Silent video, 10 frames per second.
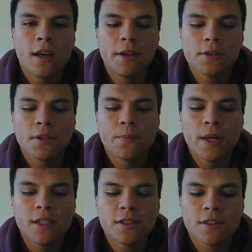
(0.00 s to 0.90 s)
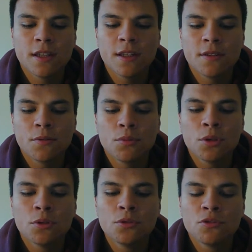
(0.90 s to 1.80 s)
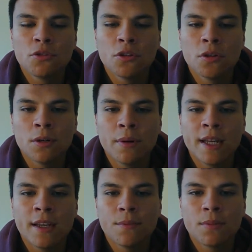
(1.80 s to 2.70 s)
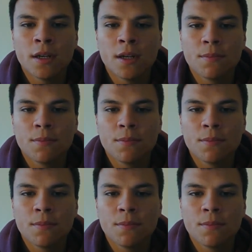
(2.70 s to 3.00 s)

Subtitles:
He was on the bench, 1-1 draw away at